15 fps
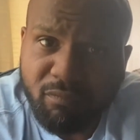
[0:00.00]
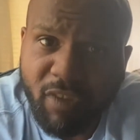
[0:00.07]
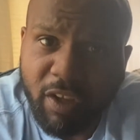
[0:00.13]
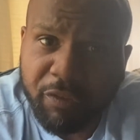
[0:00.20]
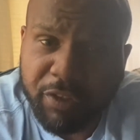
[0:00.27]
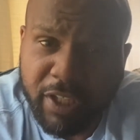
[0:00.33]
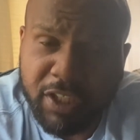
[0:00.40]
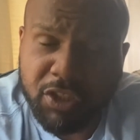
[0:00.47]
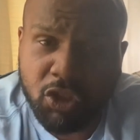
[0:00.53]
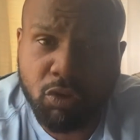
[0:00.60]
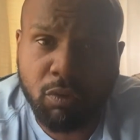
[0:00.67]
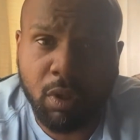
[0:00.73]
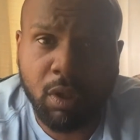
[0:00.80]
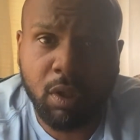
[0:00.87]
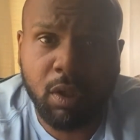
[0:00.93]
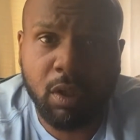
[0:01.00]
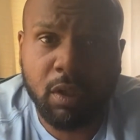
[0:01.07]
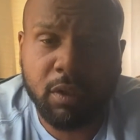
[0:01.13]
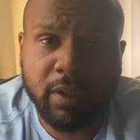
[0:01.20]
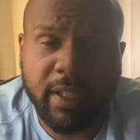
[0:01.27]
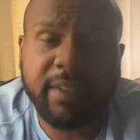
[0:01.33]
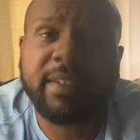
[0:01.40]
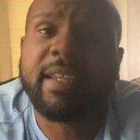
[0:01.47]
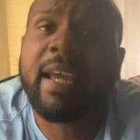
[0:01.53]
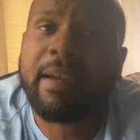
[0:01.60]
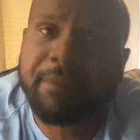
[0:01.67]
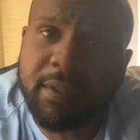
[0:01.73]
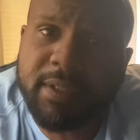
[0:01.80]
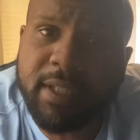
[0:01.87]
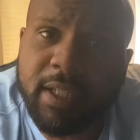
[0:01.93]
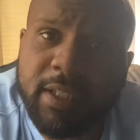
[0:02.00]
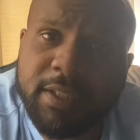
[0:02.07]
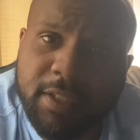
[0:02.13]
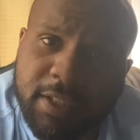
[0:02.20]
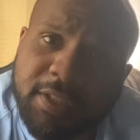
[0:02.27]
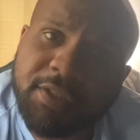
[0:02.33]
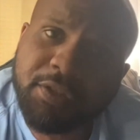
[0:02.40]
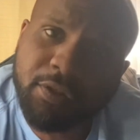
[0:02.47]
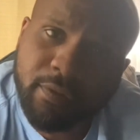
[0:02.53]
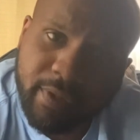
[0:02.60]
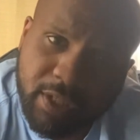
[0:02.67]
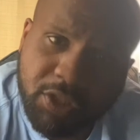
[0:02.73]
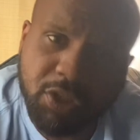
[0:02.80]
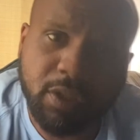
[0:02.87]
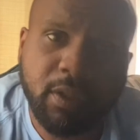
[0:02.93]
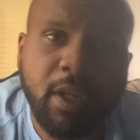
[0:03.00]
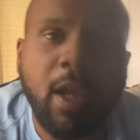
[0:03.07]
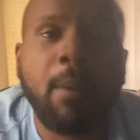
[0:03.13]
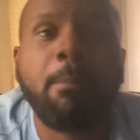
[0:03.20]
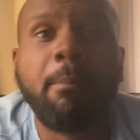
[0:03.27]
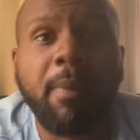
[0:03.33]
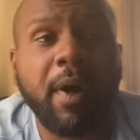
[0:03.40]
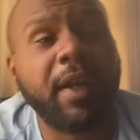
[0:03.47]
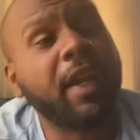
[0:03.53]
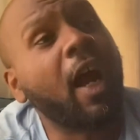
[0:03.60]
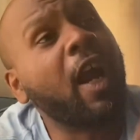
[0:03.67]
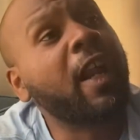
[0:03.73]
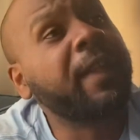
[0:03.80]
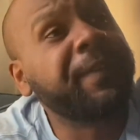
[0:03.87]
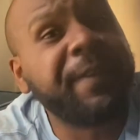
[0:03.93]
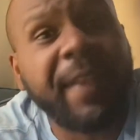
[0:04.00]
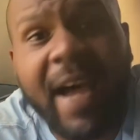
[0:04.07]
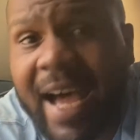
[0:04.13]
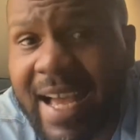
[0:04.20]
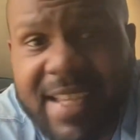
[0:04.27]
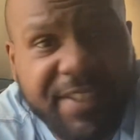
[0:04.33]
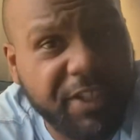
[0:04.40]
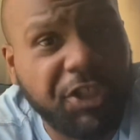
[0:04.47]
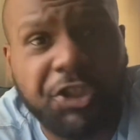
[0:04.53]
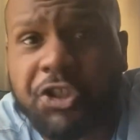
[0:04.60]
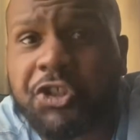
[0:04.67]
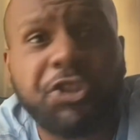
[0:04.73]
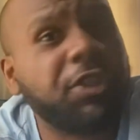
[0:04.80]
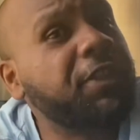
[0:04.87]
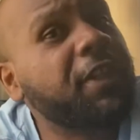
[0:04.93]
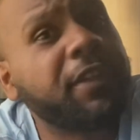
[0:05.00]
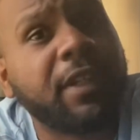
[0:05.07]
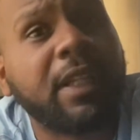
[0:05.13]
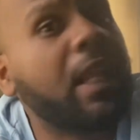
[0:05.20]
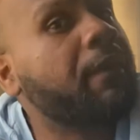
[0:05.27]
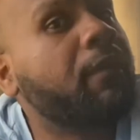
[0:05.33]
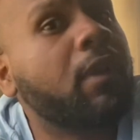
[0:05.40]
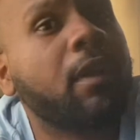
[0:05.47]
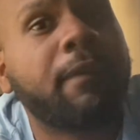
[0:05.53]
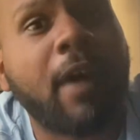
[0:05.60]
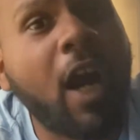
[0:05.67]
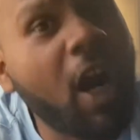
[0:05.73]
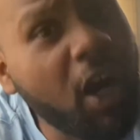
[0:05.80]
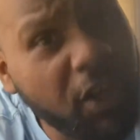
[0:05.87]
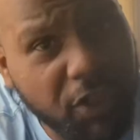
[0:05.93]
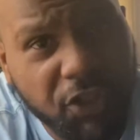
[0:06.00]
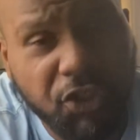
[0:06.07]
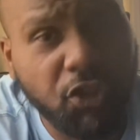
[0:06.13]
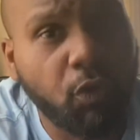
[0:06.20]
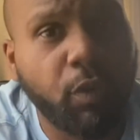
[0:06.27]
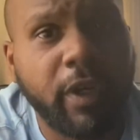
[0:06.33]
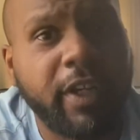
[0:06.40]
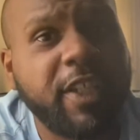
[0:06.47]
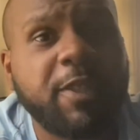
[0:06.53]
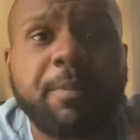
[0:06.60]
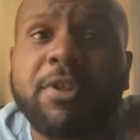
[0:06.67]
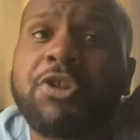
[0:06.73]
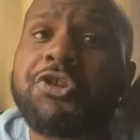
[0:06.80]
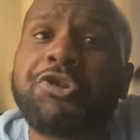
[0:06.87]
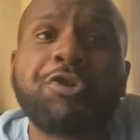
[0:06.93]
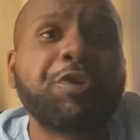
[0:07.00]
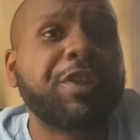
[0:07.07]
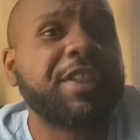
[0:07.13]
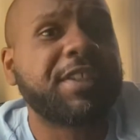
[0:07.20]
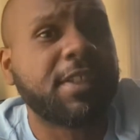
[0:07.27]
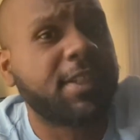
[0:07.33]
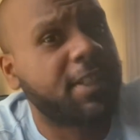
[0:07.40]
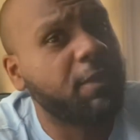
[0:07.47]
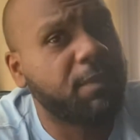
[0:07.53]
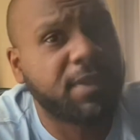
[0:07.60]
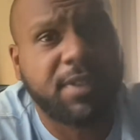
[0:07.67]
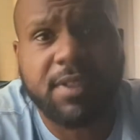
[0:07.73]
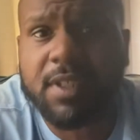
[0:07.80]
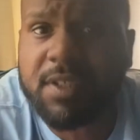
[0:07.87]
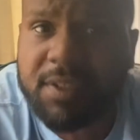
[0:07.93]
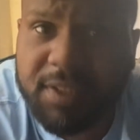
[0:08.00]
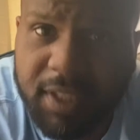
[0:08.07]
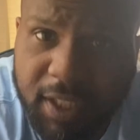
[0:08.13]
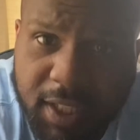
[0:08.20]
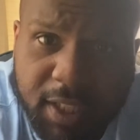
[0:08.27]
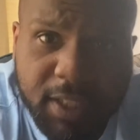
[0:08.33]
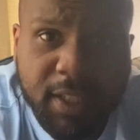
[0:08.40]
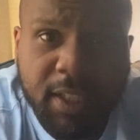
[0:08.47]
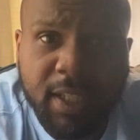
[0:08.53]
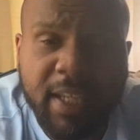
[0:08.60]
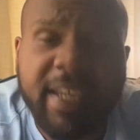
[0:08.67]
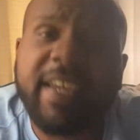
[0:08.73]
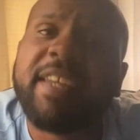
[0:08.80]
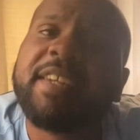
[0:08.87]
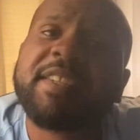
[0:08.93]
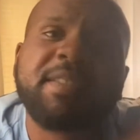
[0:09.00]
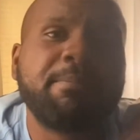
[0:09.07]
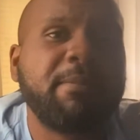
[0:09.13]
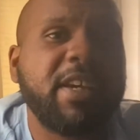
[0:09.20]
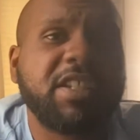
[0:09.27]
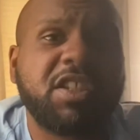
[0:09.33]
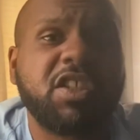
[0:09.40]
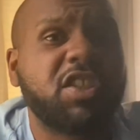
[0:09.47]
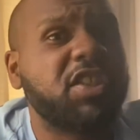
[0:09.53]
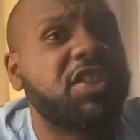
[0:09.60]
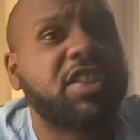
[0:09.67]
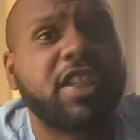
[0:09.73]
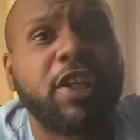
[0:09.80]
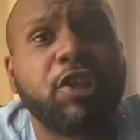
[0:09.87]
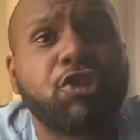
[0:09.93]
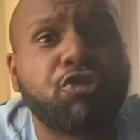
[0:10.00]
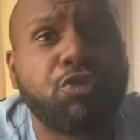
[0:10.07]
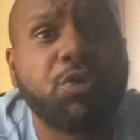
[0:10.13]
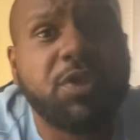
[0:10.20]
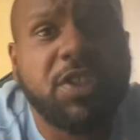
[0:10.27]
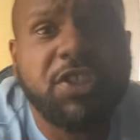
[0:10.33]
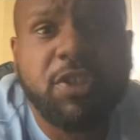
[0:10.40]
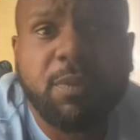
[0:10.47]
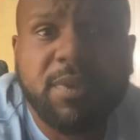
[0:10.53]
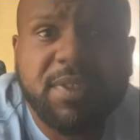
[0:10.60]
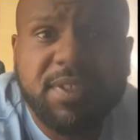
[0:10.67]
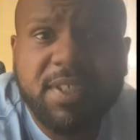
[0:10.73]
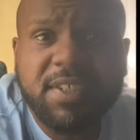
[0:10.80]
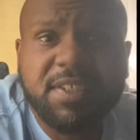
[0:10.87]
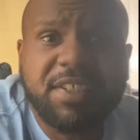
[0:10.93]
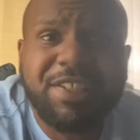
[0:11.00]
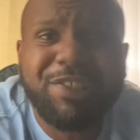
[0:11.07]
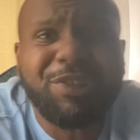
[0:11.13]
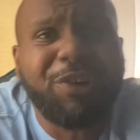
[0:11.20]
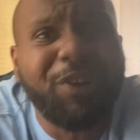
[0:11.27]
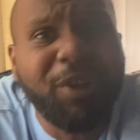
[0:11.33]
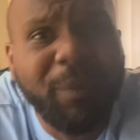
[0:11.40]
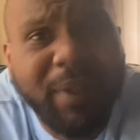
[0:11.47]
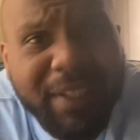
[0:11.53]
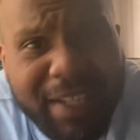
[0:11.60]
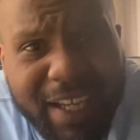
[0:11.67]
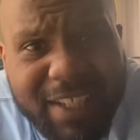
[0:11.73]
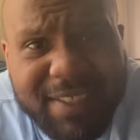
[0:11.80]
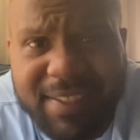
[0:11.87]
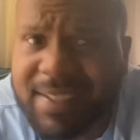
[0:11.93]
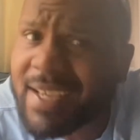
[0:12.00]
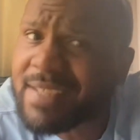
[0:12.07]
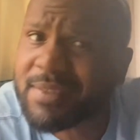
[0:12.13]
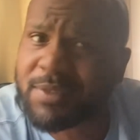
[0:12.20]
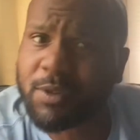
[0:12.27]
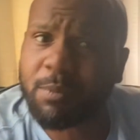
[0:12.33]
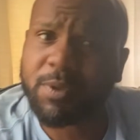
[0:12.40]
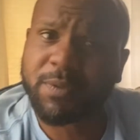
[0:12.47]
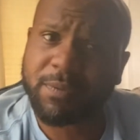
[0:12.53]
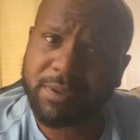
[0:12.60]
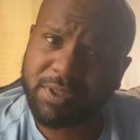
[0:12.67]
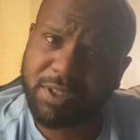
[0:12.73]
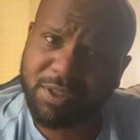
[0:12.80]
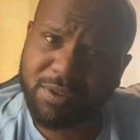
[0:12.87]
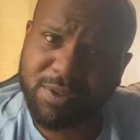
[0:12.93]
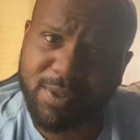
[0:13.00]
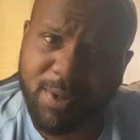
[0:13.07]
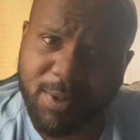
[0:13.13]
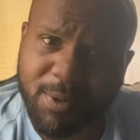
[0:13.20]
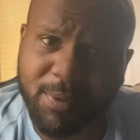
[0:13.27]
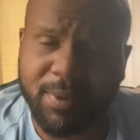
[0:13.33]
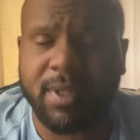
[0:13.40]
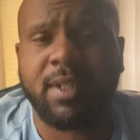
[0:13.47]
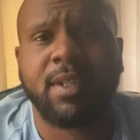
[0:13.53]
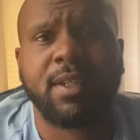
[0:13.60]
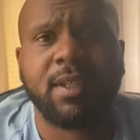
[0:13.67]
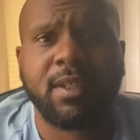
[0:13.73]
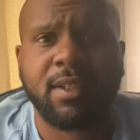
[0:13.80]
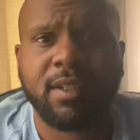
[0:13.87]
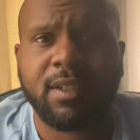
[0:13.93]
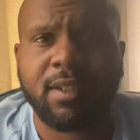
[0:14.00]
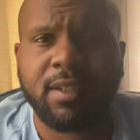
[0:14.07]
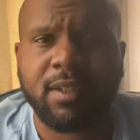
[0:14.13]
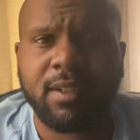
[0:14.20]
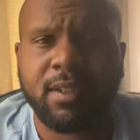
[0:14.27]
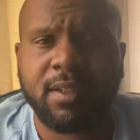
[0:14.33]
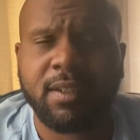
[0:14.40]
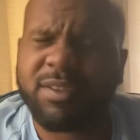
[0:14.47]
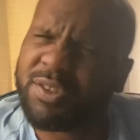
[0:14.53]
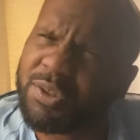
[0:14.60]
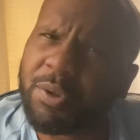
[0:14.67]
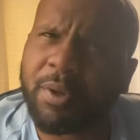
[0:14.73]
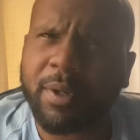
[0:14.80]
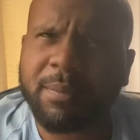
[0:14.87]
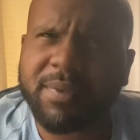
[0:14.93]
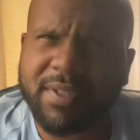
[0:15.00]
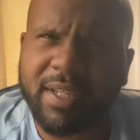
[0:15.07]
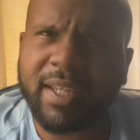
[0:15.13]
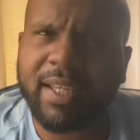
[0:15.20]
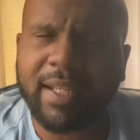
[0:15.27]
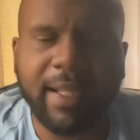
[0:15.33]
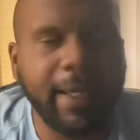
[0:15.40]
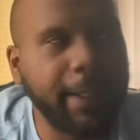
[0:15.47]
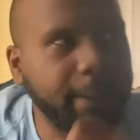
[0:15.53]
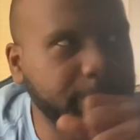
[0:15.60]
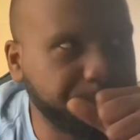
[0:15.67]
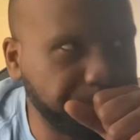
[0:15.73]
that they have to take into consideration. But Nas is just another level of artist to where he's been doing it since he was 16, and his message has stayed true since he was 16 all the way now to Nas is almost 50 years old. You know what I'm saying? Like,